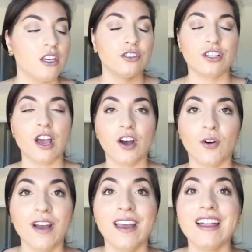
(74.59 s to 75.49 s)

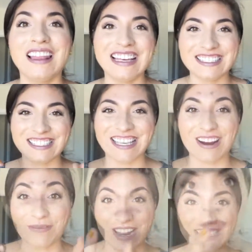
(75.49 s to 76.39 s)
So let's just get
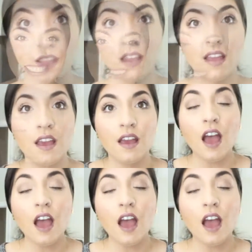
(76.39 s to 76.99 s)
right to it.